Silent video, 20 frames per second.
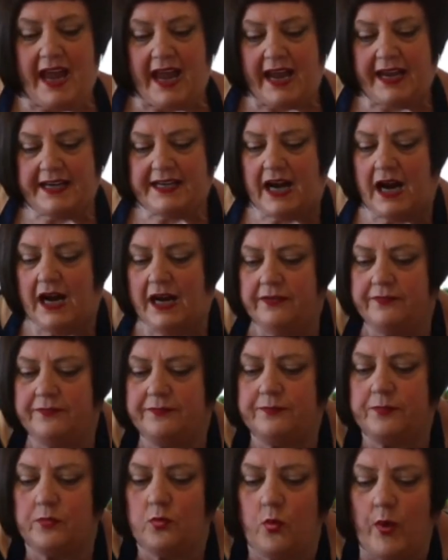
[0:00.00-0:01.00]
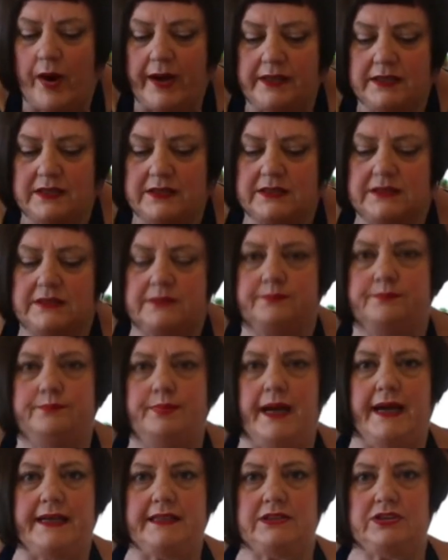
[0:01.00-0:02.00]
And I went
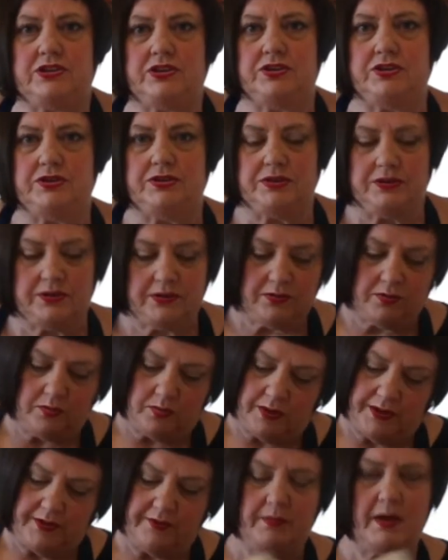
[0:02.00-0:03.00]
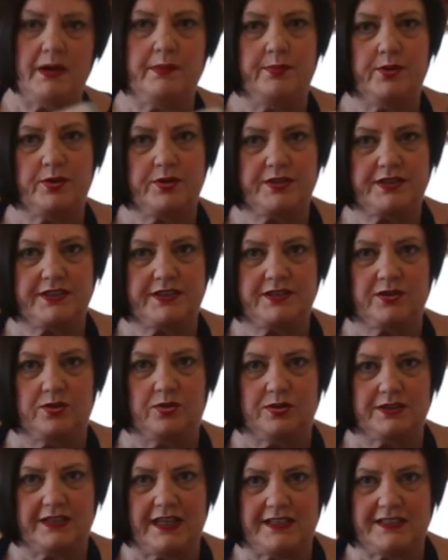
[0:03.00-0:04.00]
back to one of my books
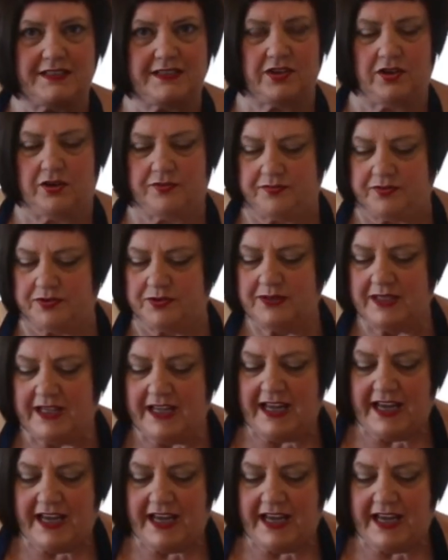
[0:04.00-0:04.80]
called Taste Tafel,